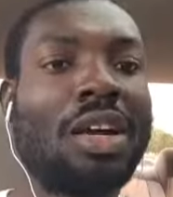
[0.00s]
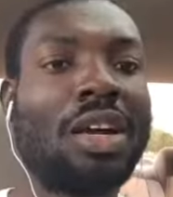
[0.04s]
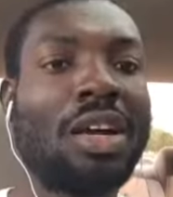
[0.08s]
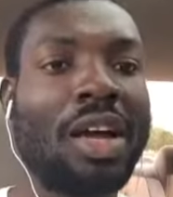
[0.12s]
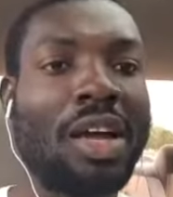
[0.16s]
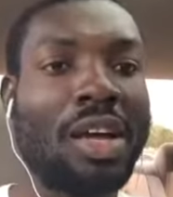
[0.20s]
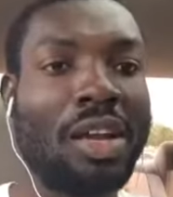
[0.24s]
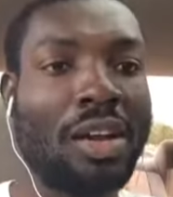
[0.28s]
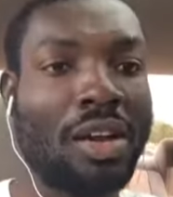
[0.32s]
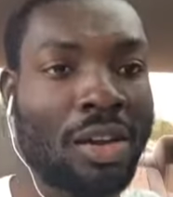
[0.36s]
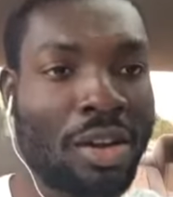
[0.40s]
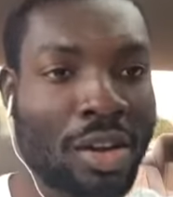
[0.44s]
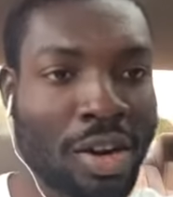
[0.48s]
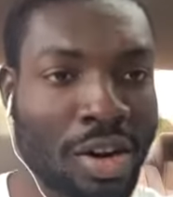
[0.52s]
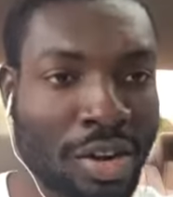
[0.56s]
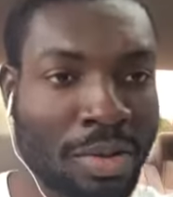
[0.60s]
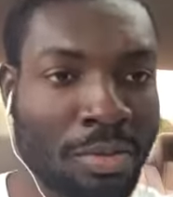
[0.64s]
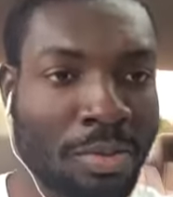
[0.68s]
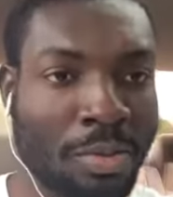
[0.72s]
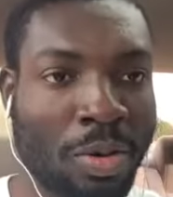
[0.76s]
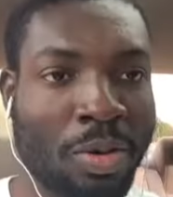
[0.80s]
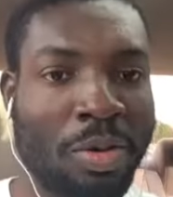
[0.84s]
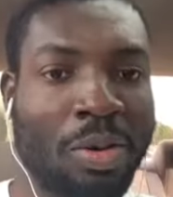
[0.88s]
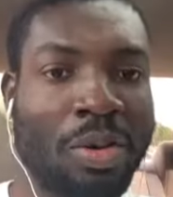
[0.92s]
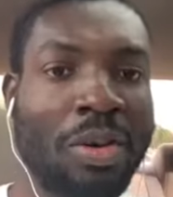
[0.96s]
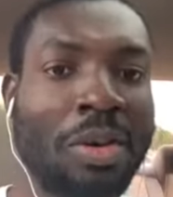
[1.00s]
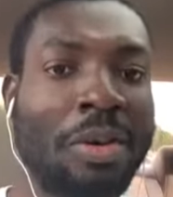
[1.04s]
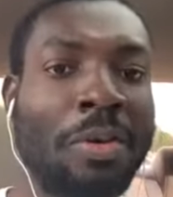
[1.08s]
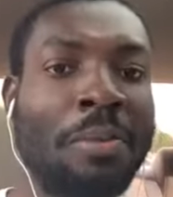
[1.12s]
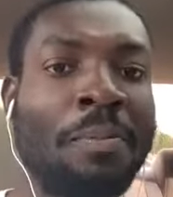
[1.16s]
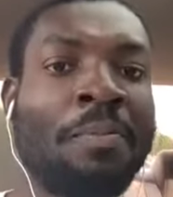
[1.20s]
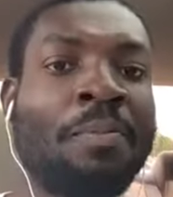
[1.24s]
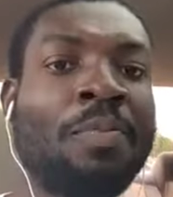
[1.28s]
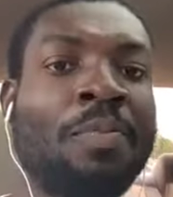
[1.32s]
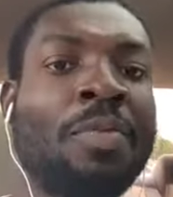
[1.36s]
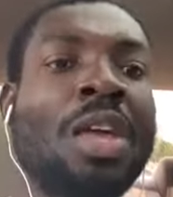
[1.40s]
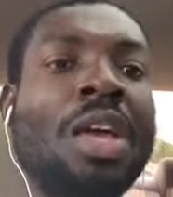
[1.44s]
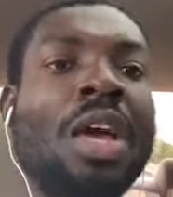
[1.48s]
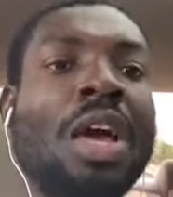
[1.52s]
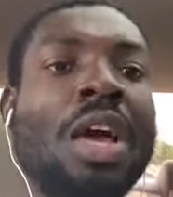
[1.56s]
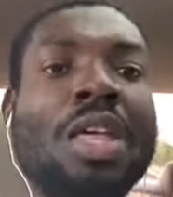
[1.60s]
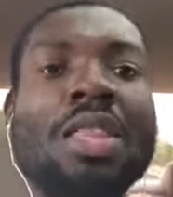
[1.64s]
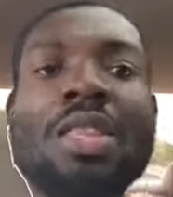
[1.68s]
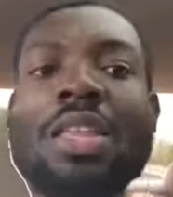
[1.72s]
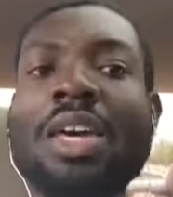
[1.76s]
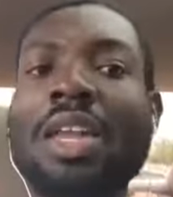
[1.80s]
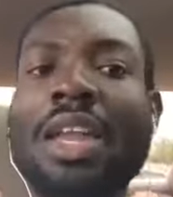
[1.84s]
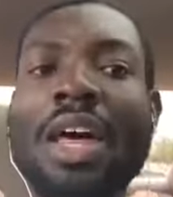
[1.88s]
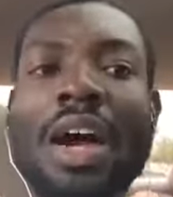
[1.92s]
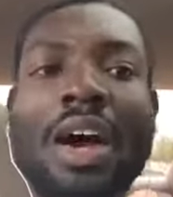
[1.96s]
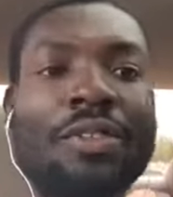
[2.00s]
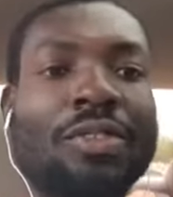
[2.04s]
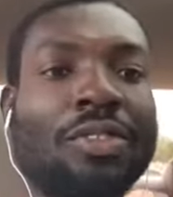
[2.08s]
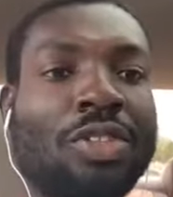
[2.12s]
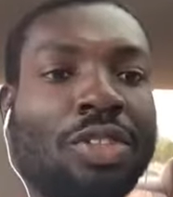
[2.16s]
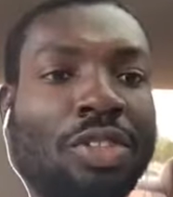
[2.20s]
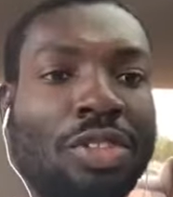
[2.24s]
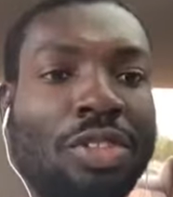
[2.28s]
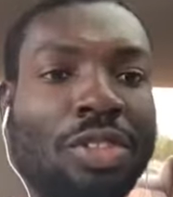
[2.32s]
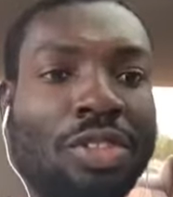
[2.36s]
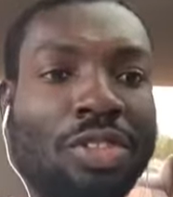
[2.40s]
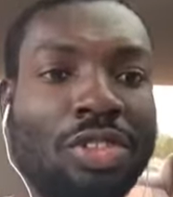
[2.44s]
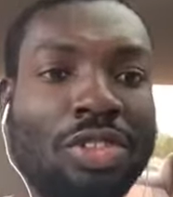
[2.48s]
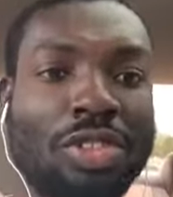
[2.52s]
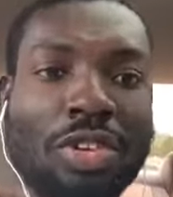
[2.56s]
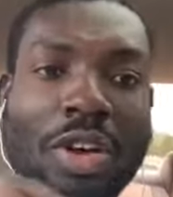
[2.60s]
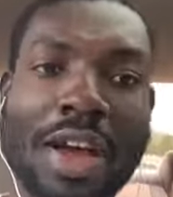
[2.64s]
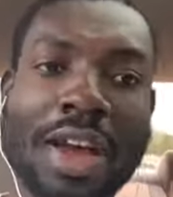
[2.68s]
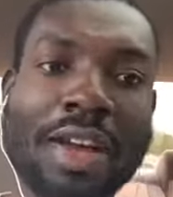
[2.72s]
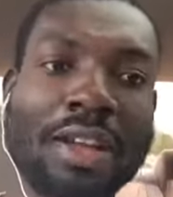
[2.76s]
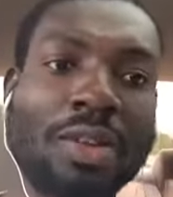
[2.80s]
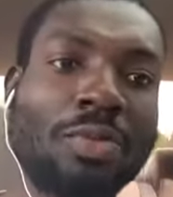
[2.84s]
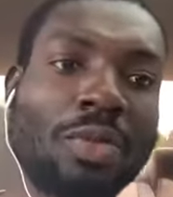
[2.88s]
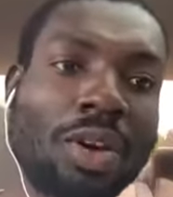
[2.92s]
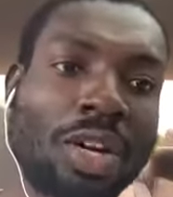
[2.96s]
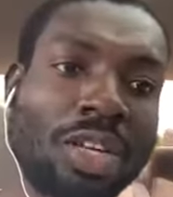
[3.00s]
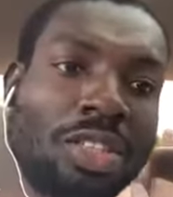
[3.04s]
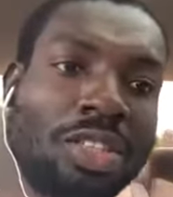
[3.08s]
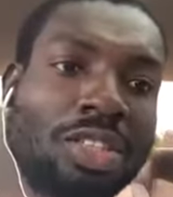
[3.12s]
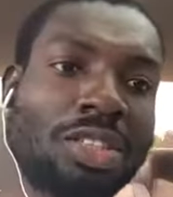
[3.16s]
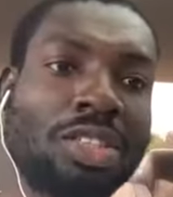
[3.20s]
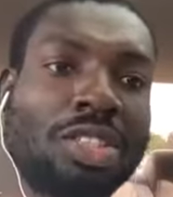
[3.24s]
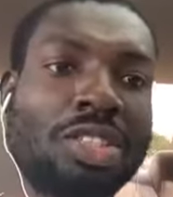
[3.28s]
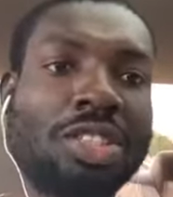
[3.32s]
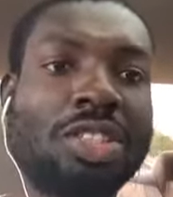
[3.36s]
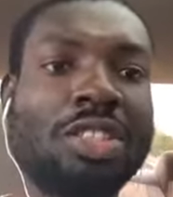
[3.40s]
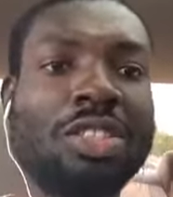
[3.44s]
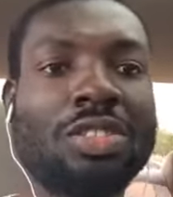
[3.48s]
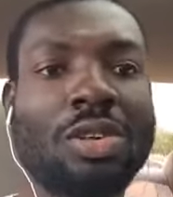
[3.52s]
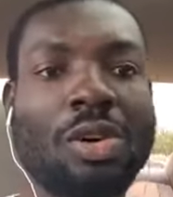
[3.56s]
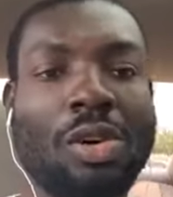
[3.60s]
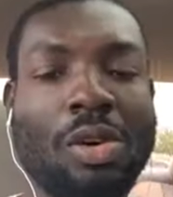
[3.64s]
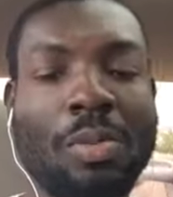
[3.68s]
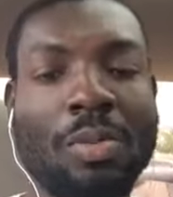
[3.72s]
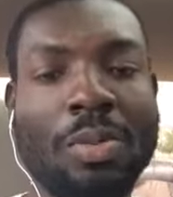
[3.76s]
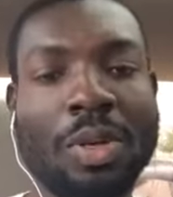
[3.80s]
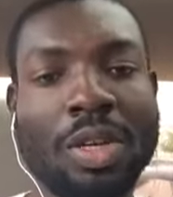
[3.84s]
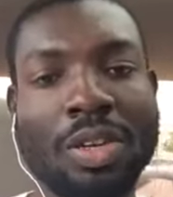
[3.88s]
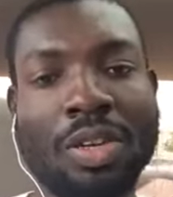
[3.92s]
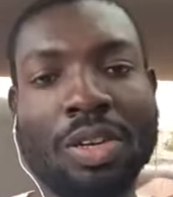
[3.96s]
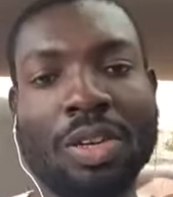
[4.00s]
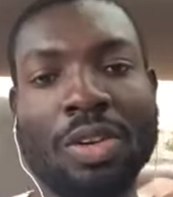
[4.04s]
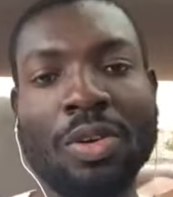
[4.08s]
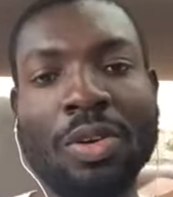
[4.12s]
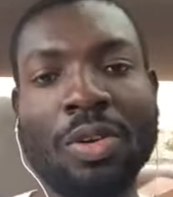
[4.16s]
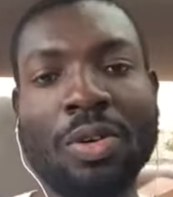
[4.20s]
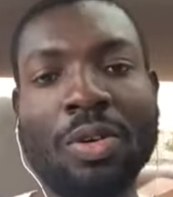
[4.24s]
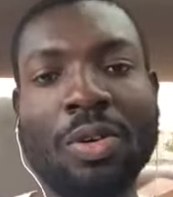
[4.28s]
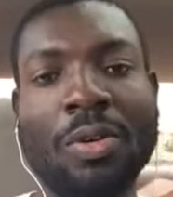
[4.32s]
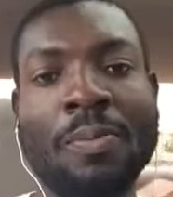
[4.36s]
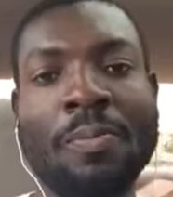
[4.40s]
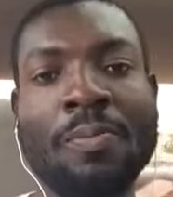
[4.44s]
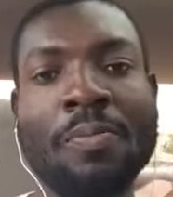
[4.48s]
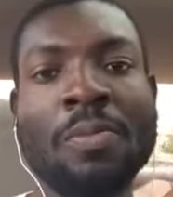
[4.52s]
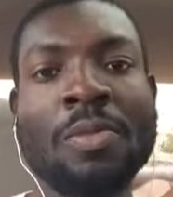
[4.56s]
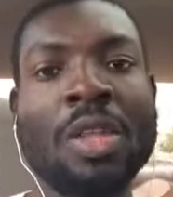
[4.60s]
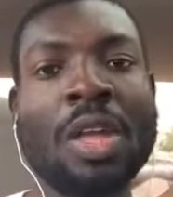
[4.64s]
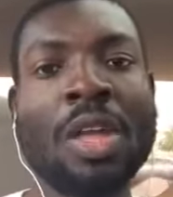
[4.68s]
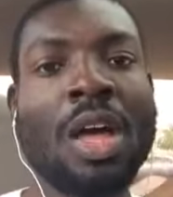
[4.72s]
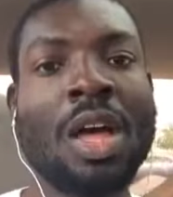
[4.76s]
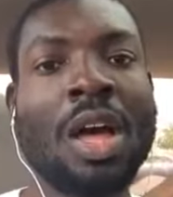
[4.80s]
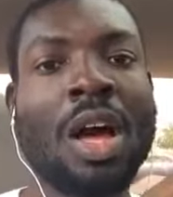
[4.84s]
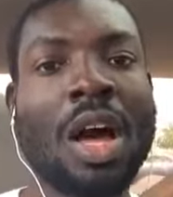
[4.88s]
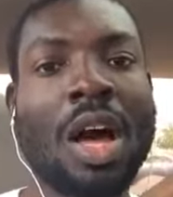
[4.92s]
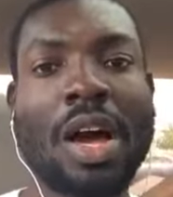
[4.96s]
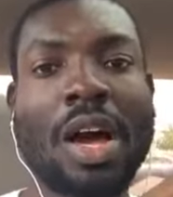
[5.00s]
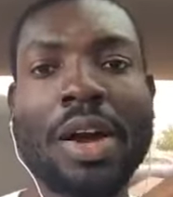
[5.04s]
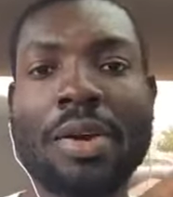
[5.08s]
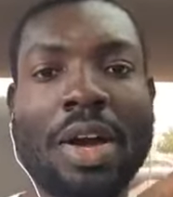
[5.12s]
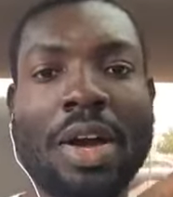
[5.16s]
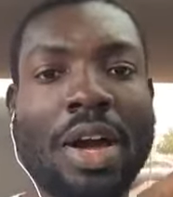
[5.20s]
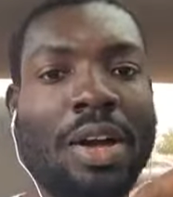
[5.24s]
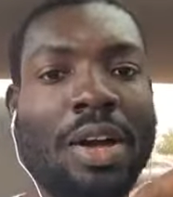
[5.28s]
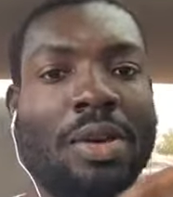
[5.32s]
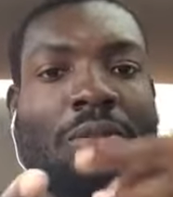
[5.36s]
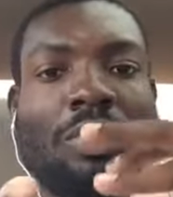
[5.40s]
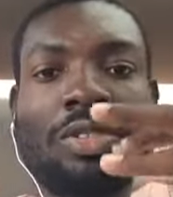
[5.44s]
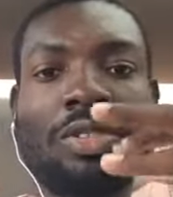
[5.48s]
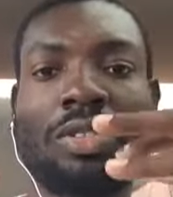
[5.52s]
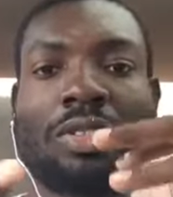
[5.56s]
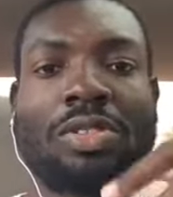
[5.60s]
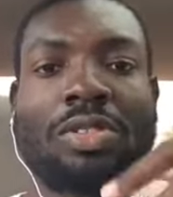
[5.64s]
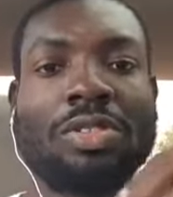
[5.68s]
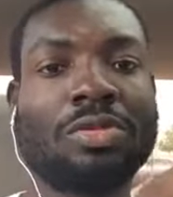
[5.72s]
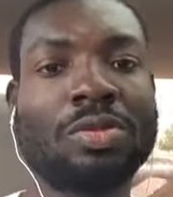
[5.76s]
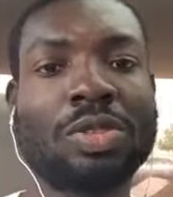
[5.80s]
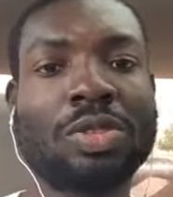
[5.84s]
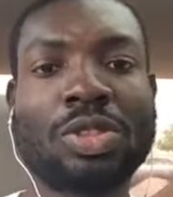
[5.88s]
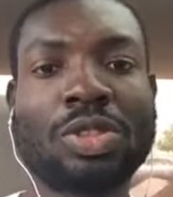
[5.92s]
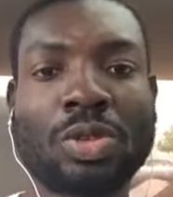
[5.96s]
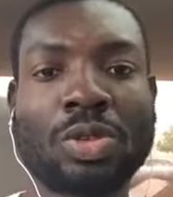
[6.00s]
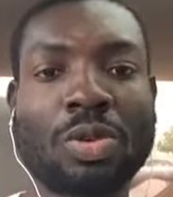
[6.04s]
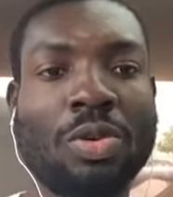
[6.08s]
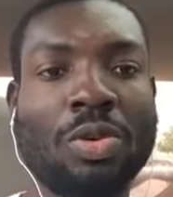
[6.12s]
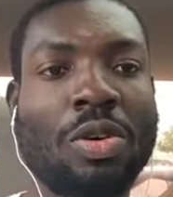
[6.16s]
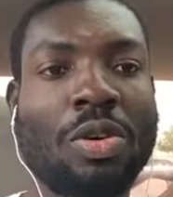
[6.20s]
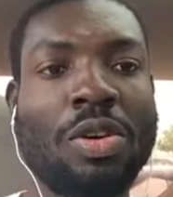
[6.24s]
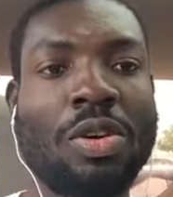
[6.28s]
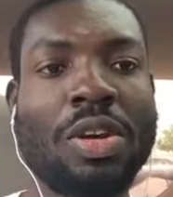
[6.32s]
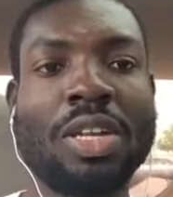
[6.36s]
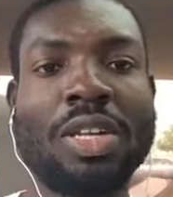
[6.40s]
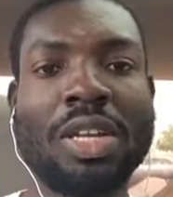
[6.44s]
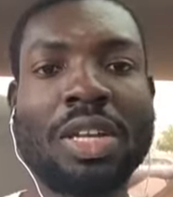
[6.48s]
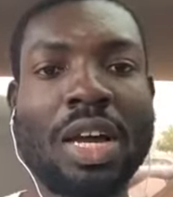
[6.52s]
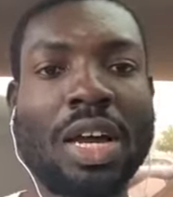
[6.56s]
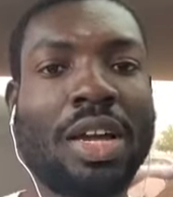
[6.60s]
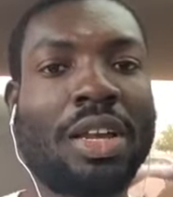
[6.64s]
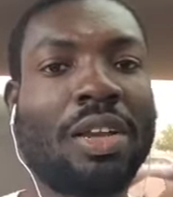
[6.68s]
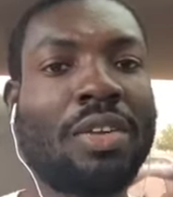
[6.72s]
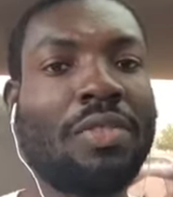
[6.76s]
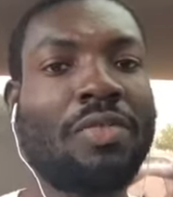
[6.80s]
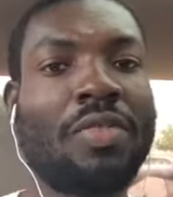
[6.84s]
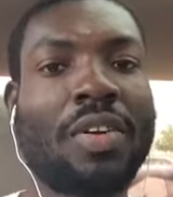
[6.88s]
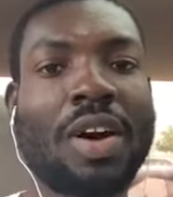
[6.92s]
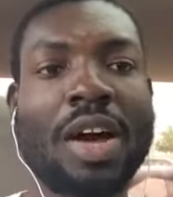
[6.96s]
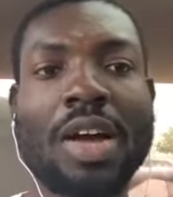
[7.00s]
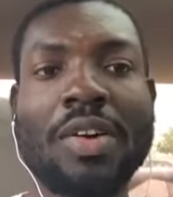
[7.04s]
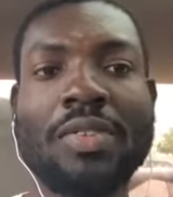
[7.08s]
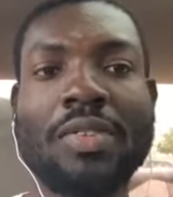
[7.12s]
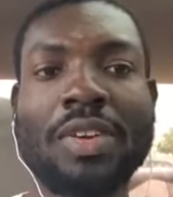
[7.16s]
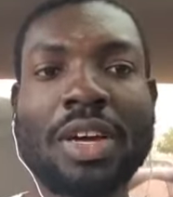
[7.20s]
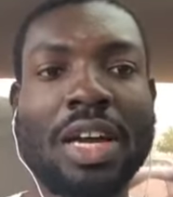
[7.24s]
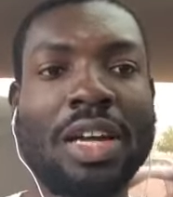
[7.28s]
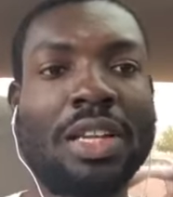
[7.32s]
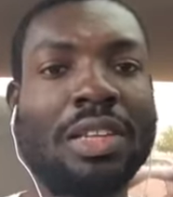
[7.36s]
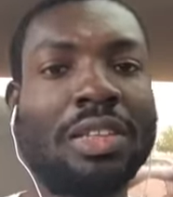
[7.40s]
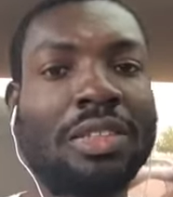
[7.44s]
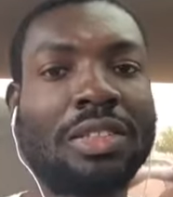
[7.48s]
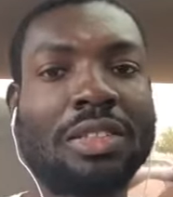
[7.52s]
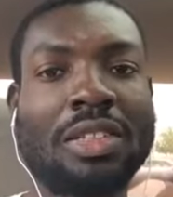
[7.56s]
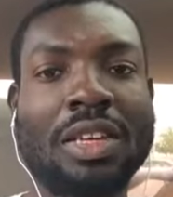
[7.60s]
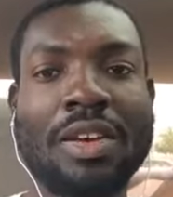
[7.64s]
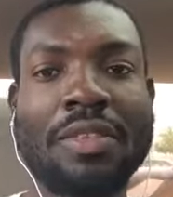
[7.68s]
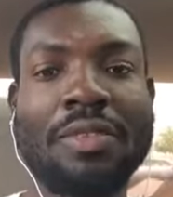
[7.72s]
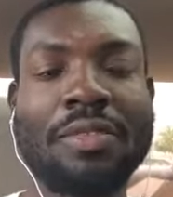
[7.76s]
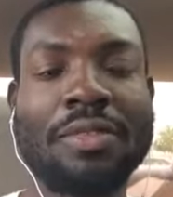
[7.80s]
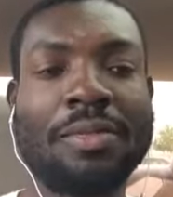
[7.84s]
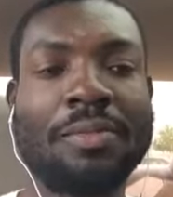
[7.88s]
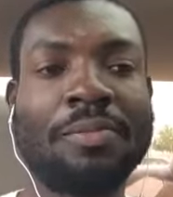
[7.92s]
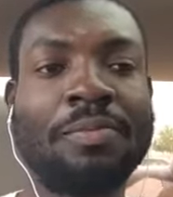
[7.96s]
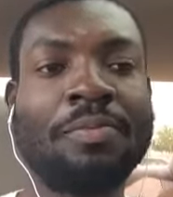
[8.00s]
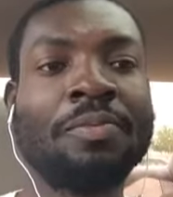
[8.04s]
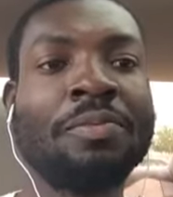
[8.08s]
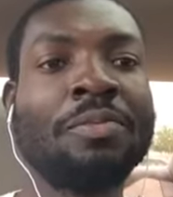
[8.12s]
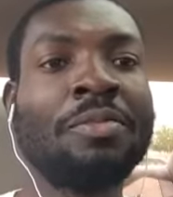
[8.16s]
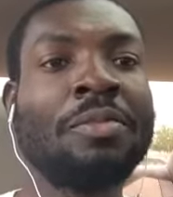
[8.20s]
learned more. And then after trying what she told me to do, I was scoring 95, 97.